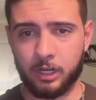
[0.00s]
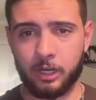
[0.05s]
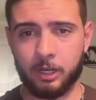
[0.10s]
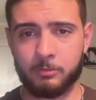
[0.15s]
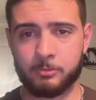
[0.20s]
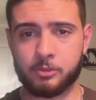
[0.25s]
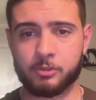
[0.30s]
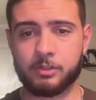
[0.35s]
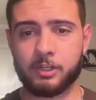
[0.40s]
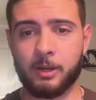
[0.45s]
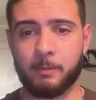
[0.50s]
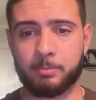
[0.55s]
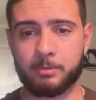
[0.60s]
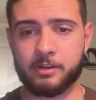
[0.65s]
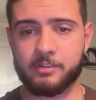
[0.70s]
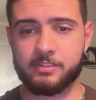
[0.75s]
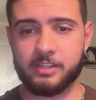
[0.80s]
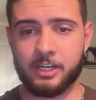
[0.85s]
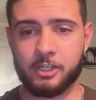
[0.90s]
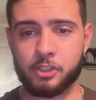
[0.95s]
during a
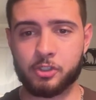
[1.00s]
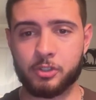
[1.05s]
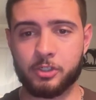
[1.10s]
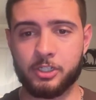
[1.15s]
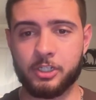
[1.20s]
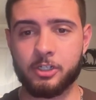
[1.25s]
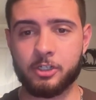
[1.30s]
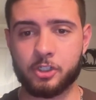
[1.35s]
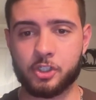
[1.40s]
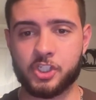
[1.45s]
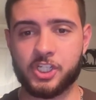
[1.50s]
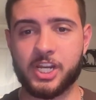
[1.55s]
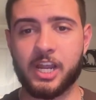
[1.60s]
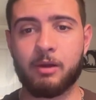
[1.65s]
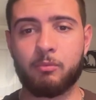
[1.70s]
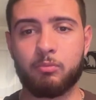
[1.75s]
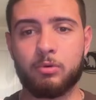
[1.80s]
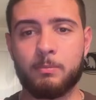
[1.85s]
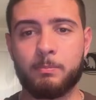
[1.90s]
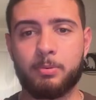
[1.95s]
presidential year, she
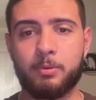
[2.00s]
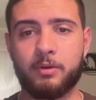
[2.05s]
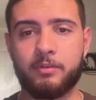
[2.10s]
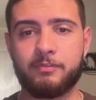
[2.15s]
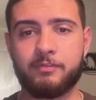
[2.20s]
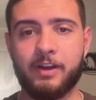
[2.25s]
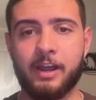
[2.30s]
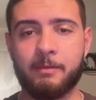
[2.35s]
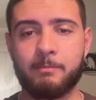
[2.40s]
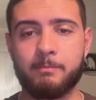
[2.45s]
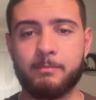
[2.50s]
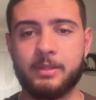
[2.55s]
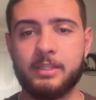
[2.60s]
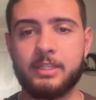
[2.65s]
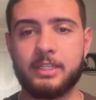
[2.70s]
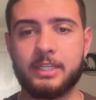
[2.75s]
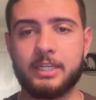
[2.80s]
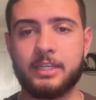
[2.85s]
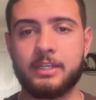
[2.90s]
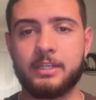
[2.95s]
got 1.5
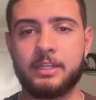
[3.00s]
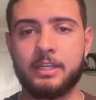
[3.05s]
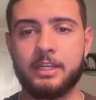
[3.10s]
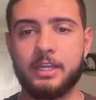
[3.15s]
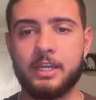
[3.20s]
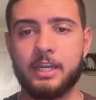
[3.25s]
million,